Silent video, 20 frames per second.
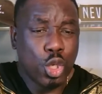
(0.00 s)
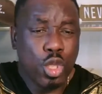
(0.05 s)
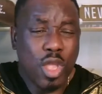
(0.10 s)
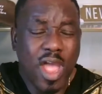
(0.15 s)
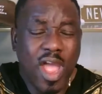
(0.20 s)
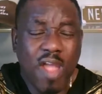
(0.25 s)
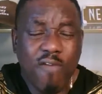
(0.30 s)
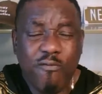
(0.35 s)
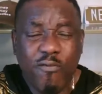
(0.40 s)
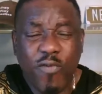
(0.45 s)

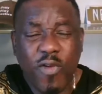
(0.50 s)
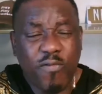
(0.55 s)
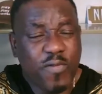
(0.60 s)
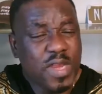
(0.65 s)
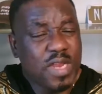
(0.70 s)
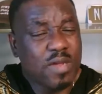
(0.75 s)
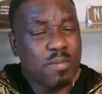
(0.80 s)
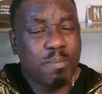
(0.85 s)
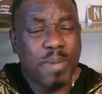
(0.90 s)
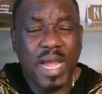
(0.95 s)
Everything
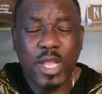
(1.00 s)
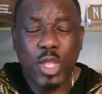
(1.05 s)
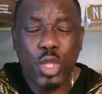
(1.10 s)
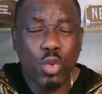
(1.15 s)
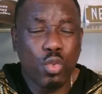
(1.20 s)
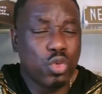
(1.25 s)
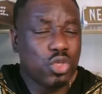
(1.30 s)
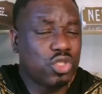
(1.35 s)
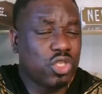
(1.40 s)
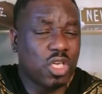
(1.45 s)
about you
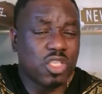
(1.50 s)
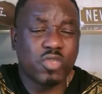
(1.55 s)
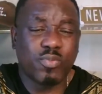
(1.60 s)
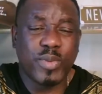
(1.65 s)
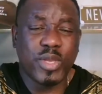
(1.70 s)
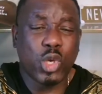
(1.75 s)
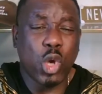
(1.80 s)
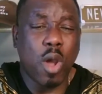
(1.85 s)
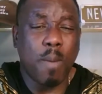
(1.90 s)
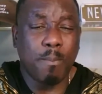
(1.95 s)
will just
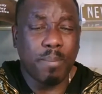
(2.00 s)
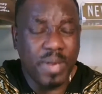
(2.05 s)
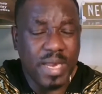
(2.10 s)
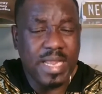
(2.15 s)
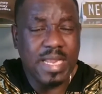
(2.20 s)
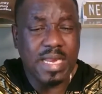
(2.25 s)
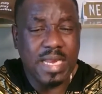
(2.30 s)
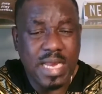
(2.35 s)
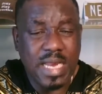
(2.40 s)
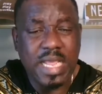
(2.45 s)
be
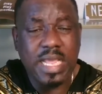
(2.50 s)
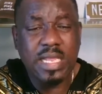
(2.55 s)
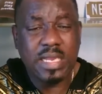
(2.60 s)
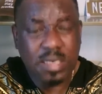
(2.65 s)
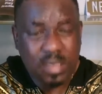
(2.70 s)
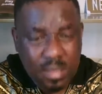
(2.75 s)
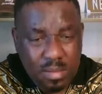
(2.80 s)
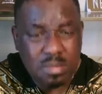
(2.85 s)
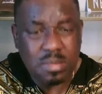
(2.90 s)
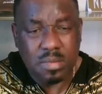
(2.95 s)
completely
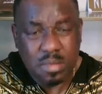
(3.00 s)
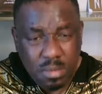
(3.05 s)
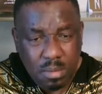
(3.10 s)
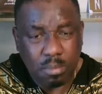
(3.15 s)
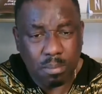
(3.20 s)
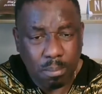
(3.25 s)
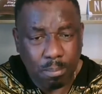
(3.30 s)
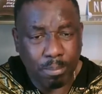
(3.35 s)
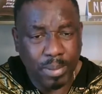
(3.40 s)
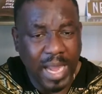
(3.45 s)

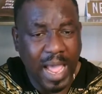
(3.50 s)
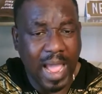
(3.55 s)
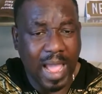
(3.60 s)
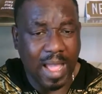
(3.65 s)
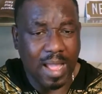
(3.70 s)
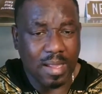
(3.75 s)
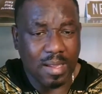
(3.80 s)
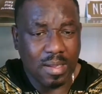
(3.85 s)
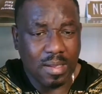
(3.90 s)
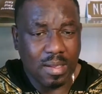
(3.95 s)
blah.
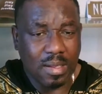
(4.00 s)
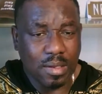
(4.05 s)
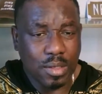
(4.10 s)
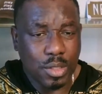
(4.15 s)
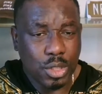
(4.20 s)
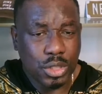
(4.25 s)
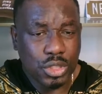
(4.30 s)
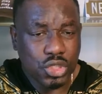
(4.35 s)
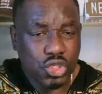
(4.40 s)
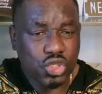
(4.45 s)

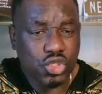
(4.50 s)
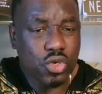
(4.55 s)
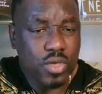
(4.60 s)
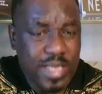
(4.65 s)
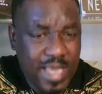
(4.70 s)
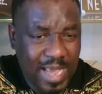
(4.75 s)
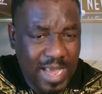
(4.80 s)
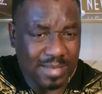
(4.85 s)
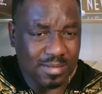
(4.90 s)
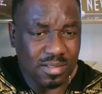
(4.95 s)
So
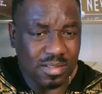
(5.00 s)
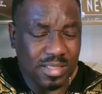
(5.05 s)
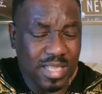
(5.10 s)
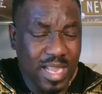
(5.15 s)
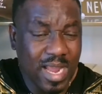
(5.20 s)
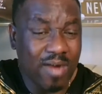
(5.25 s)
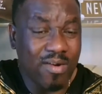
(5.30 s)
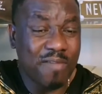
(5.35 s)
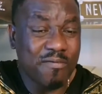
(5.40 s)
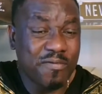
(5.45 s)
yes,
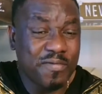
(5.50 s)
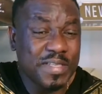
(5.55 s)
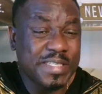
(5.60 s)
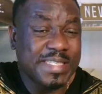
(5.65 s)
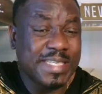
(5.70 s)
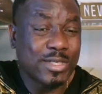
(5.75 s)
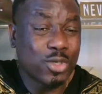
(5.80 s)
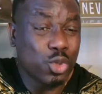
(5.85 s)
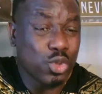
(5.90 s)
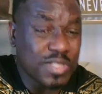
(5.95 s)
there are
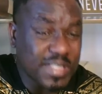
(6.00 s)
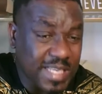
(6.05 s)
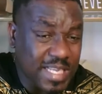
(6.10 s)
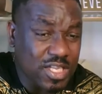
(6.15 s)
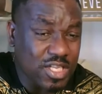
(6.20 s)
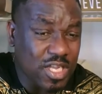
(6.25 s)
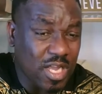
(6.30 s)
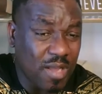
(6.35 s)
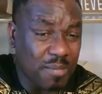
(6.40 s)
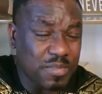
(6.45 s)
physical
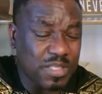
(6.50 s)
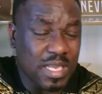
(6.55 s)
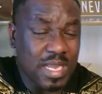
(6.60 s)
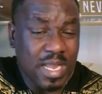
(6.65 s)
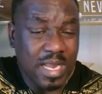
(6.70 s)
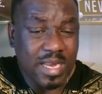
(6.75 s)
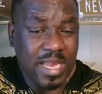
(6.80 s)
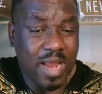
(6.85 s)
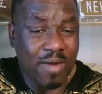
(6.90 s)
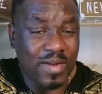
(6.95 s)
symptoms,
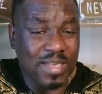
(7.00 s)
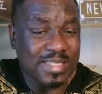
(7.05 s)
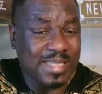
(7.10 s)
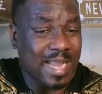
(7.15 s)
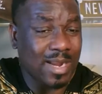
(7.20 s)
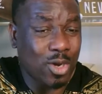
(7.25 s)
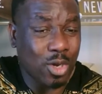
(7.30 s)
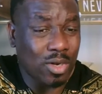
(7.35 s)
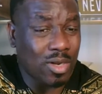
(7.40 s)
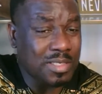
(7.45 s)
there are
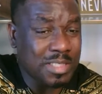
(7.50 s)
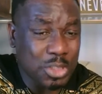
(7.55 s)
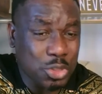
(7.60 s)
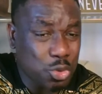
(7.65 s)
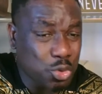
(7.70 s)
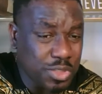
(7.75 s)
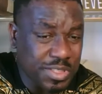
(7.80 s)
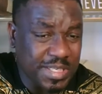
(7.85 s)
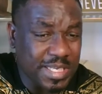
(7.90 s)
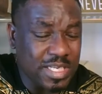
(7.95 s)

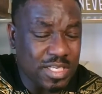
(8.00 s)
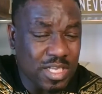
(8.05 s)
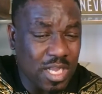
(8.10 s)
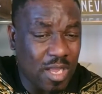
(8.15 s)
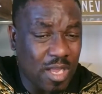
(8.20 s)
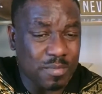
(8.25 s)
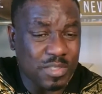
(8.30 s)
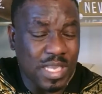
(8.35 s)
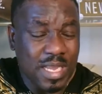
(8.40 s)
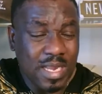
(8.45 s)
psychological
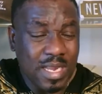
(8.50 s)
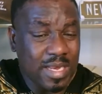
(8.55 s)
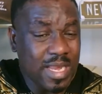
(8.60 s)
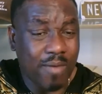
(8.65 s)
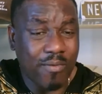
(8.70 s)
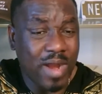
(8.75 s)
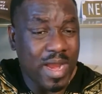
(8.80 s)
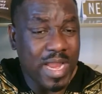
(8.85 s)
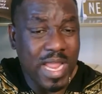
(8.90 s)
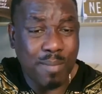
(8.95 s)
symptoms,
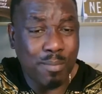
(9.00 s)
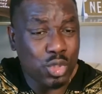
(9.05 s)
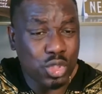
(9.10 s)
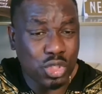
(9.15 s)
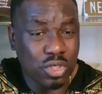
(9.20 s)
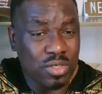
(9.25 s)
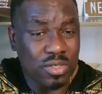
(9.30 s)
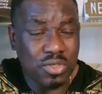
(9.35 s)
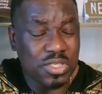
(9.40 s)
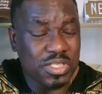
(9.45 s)
there are
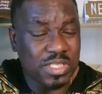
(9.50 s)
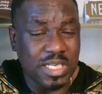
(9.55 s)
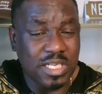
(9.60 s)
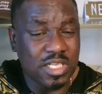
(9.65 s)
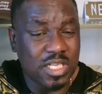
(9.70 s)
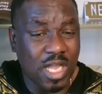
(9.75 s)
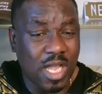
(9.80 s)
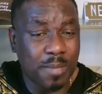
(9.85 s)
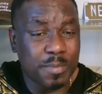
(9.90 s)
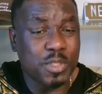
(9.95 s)
emotional
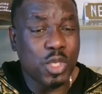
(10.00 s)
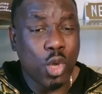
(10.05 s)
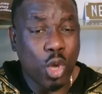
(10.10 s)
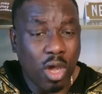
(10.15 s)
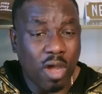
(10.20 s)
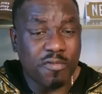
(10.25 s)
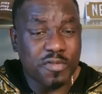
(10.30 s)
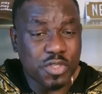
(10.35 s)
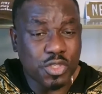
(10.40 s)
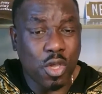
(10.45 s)
symptoms
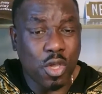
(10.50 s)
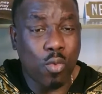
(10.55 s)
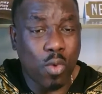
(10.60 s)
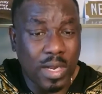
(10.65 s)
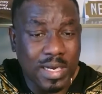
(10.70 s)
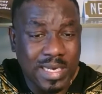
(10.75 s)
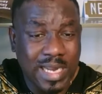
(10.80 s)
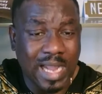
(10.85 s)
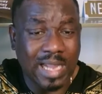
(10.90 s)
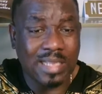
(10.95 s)
of
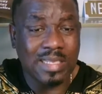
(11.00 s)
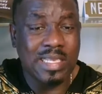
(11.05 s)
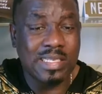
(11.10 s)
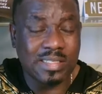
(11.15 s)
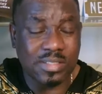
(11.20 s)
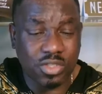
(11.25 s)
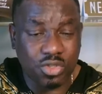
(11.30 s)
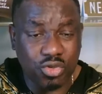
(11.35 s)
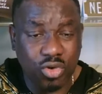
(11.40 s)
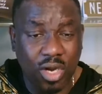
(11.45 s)
someone that
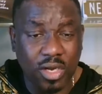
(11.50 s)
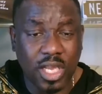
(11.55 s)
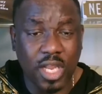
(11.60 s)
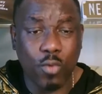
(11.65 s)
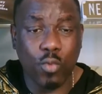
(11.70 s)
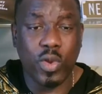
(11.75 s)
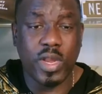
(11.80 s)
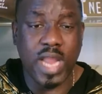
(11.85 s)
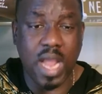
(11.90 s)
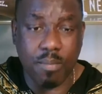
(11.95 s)
is struggling
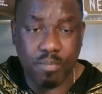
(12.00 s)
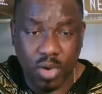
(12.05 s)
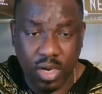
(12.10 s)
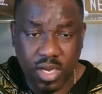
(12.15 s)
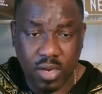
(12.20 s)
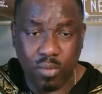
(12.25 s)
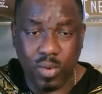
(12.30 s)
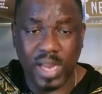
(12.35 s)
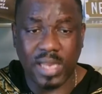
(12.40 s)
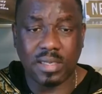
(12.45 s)
with their body
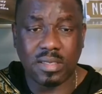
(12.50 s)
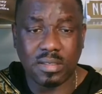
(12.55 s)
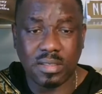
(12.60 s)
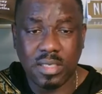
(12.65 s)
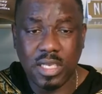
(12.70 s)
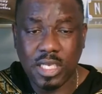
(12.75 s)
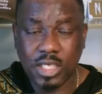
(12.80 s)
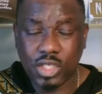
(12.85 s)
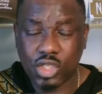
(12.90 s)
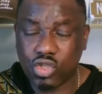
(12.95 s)
weight.
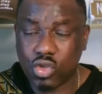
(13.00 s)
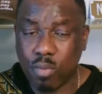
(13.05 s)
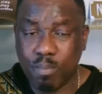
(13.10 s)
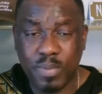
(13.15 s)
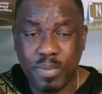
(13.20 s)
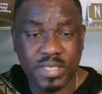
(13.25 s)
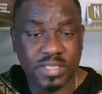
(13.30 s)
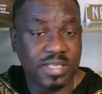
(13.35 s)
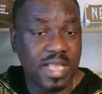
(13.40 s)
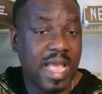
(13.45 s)
So
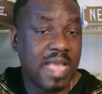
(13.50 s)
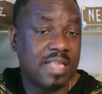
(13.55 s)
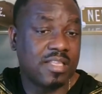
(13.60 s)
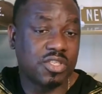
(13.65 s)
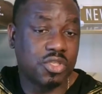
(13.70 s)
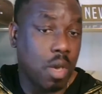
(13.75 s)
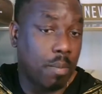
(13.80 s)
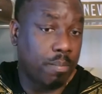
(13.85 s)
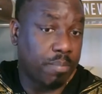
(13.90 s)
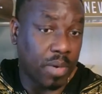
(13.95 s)
besides
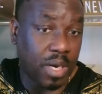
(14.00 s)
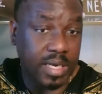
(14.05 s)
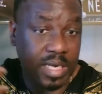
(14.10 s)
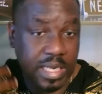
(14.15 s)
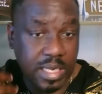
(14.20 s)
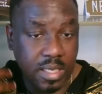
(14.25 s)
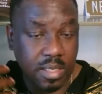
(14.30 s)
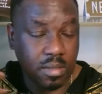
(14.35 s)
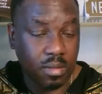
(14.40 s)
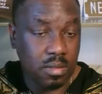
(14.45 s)
your
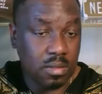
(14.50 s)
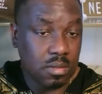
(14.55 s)
body,